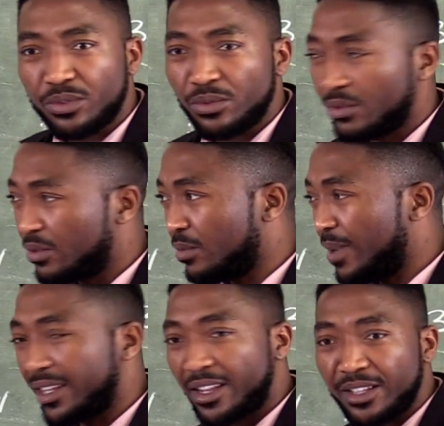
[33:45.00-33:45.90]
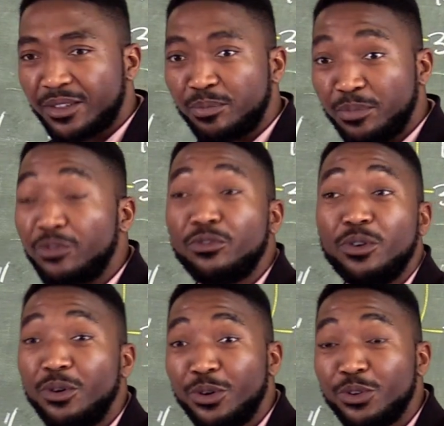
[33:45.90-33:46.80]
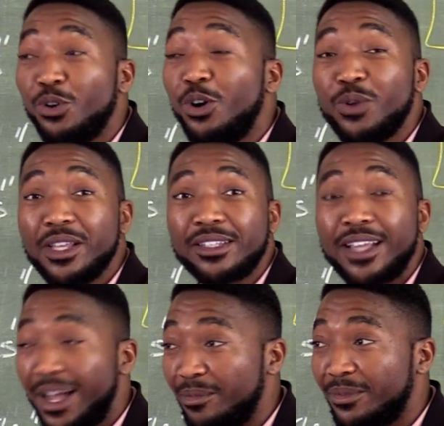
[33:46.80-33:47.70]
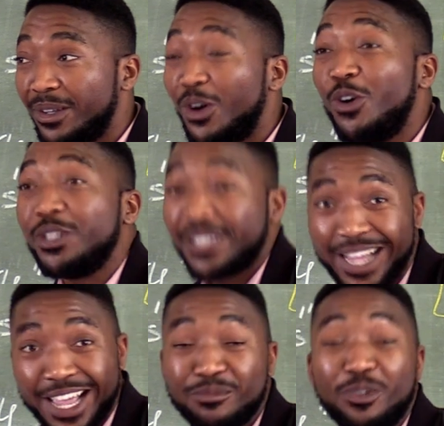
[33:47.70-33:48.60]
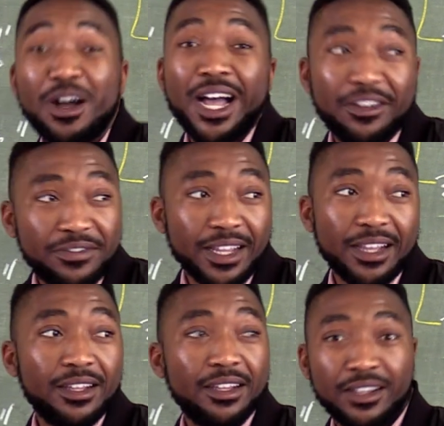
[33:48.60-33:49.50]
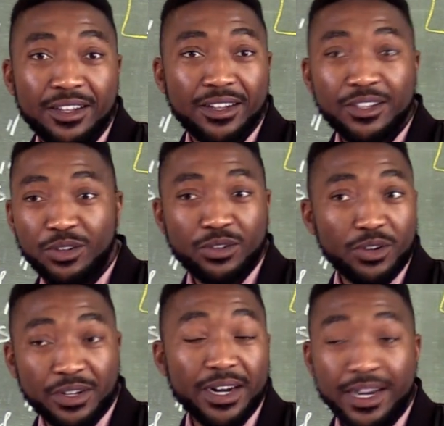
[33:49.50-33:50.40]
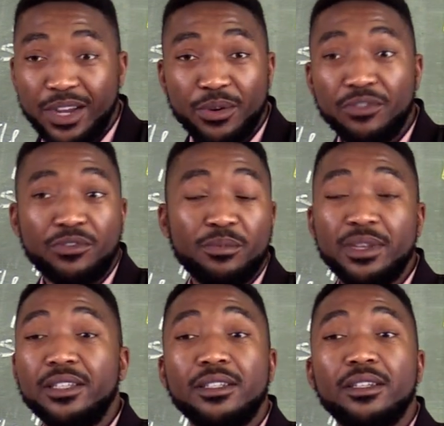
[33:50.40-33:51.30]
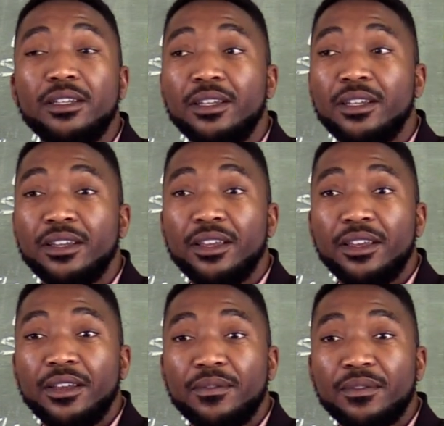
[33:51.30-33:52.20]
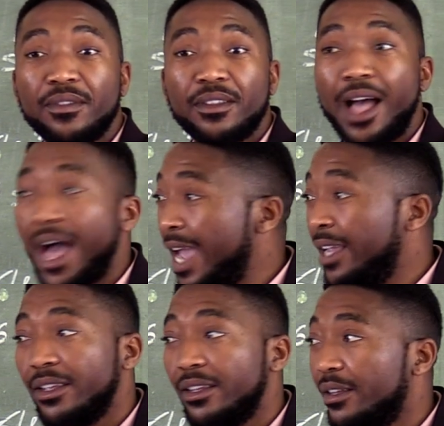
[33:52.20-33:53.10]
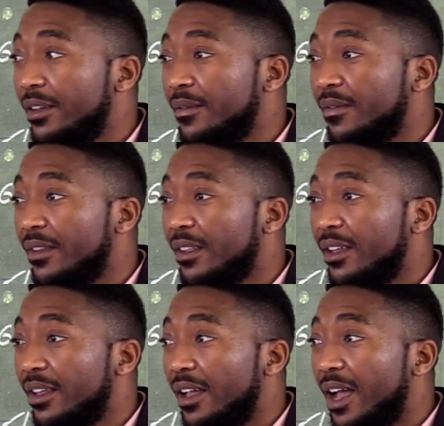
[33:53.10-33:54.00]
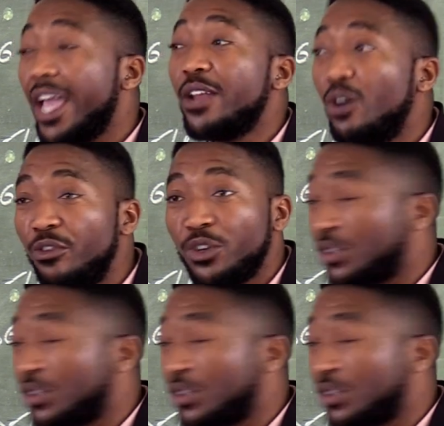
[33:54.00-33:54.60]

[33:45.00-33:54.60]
to my class before. You always come on time or after. So don't run away from it. I know for